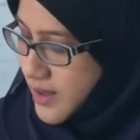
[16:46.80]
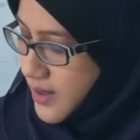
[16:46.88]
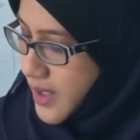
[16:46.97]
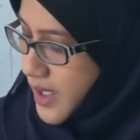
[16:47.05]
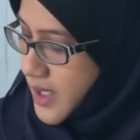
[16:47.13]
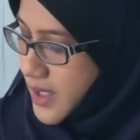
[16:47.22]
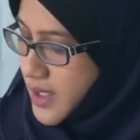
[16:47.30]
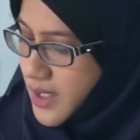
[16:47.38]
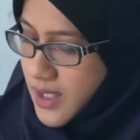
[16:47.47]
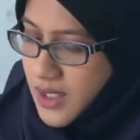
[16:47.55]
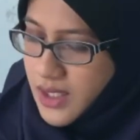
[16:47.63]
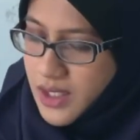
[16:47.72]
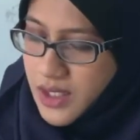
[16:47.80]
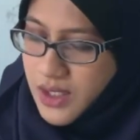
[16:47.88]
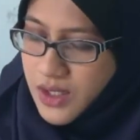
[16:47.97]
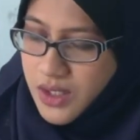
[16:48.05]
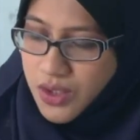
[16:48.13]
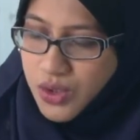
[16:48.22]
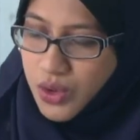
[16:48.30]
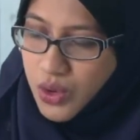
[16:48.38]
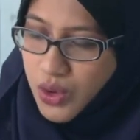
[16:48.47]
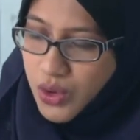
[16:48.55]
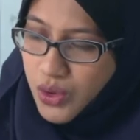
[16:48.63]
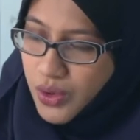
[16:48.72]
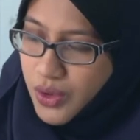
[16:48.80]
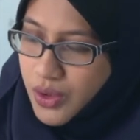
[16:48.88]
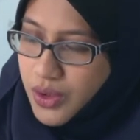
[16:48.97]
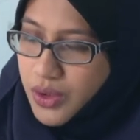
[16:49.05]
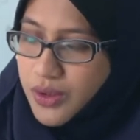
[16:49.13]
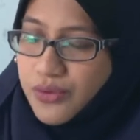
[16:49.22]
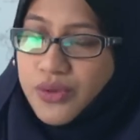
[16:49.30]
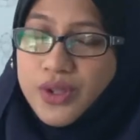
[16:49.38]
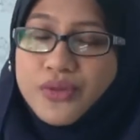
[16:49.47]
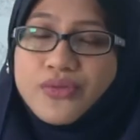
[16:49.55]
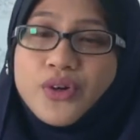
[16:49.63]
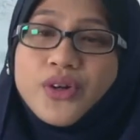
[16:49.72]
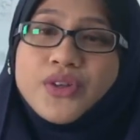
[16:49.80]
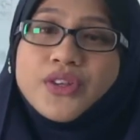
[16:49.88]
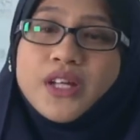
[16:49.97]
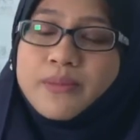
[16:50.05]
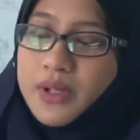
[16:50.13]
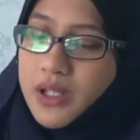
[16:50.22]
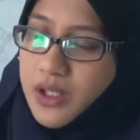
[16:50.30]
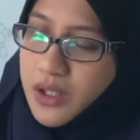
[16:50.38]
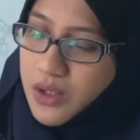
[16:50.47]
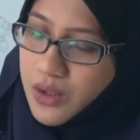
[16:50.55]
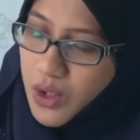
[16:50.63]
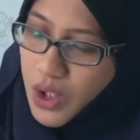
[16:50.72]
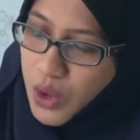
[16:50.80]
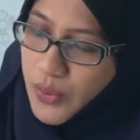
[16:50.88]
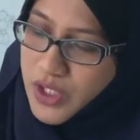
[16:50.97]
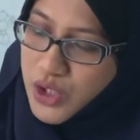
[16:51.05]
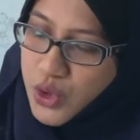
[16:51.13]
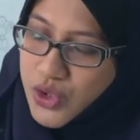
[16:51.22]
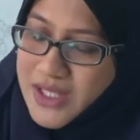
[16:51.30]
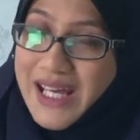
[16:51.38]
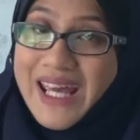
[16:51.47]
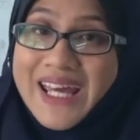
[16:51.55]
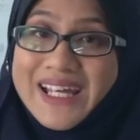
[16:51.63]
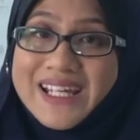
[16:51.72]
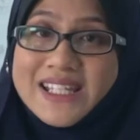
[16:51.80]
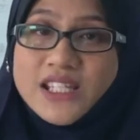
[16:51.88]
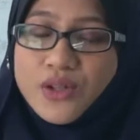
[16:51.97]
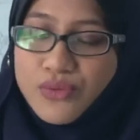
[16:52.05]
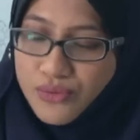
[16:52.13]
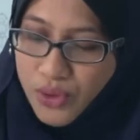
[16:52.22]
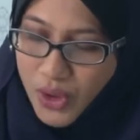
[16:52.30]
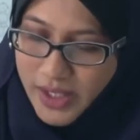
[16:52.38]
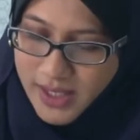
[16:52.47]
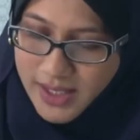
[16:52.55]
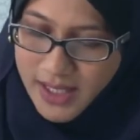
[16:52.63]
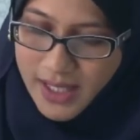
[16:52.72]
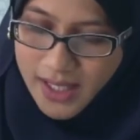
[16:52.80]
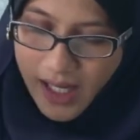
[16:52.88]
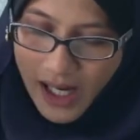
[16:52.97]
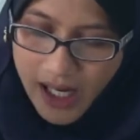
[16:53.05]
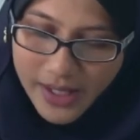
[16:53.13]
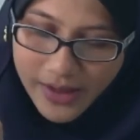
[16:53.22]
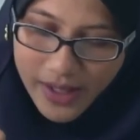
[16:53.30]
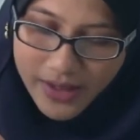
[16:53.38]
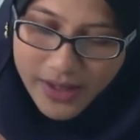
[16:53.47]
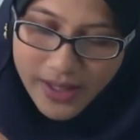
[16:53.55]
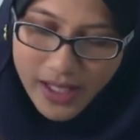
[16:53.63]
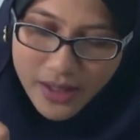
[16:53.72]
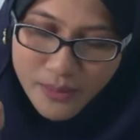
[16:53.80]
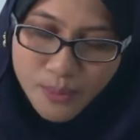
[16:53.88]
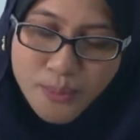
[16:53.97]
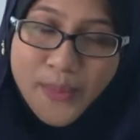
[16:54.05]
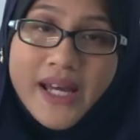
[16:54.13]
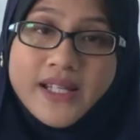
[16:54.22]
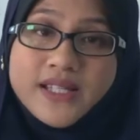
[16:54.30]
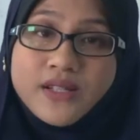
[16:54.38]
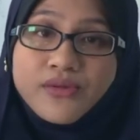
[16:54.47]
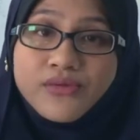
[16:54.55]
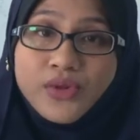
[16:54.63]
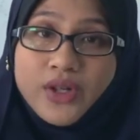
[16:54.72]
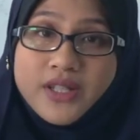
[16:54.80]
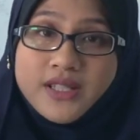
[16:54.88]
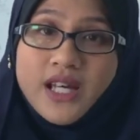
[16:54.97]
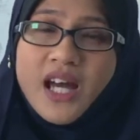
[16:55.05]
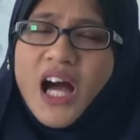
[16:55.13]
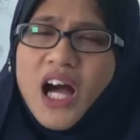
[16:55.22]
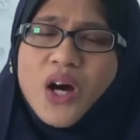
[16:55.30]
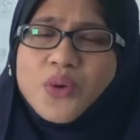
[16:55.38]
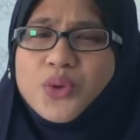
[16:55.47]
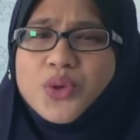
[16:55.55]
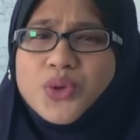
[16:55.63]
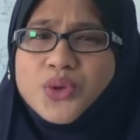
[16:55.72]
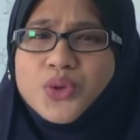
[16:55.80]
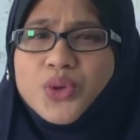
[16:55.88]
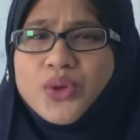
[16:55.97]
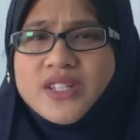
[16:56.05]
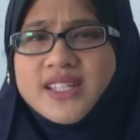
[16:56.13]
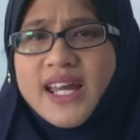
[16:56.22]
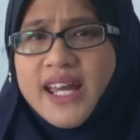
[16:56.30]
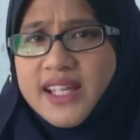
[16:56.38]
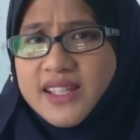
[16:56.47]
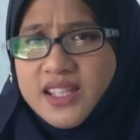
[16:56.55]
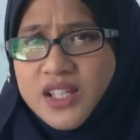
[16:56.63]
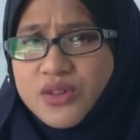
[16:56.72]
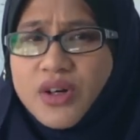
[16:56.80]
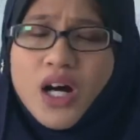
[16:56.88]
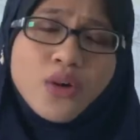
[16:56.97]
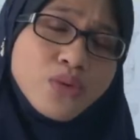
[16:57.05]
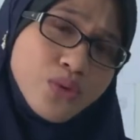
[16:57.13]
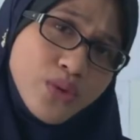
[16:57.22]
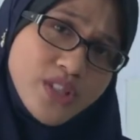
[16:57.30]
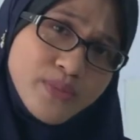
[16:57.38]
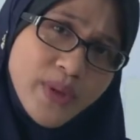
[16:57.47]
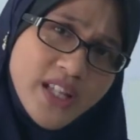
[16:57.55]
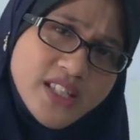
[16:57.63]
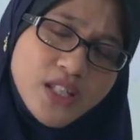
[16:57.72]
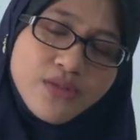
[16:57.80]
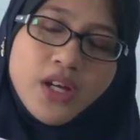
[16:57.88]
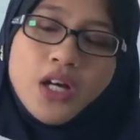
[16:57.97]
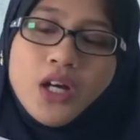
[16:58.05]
Okay, so for the fourth tip, always use active voice rather than passive voice. How do you know it's active? How do you know it's passive?